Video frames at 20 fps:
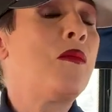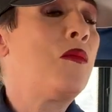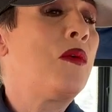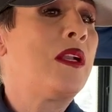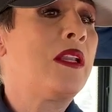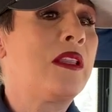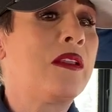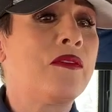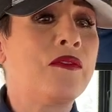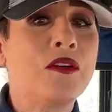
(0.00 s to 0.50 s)

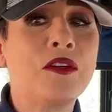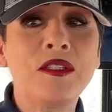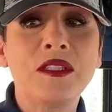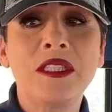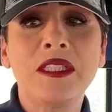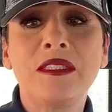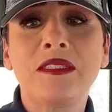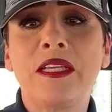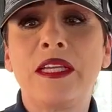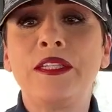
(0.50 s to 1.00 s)
one of the first
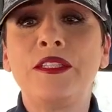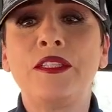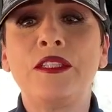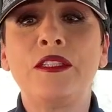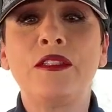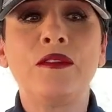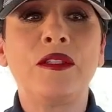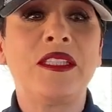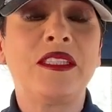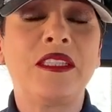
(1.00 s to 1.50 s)
things I
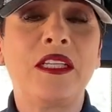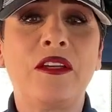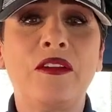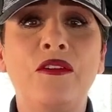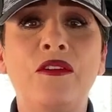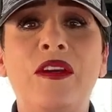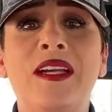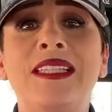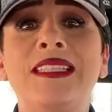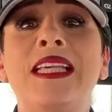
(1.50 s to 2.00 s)
do is tell
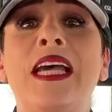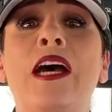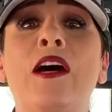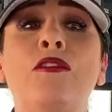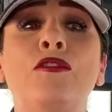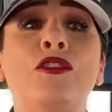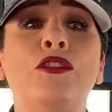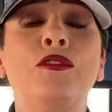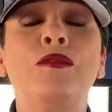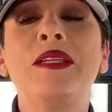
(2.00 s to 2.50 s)
you guys
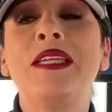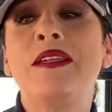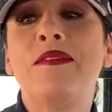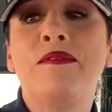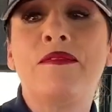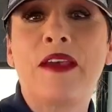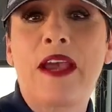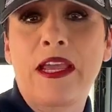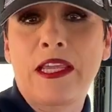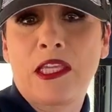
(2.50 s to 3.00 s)
how to
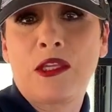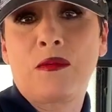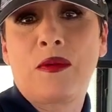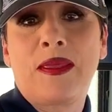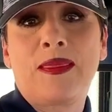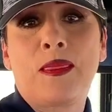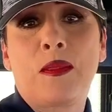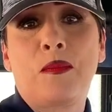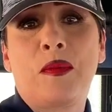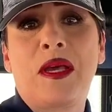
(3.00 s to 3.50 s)

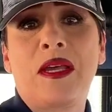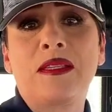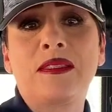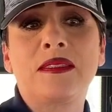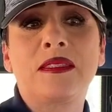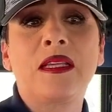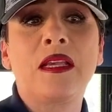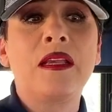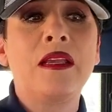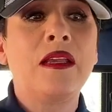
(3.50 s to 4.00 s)
evacuate the
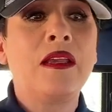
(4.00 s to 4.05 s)
bus.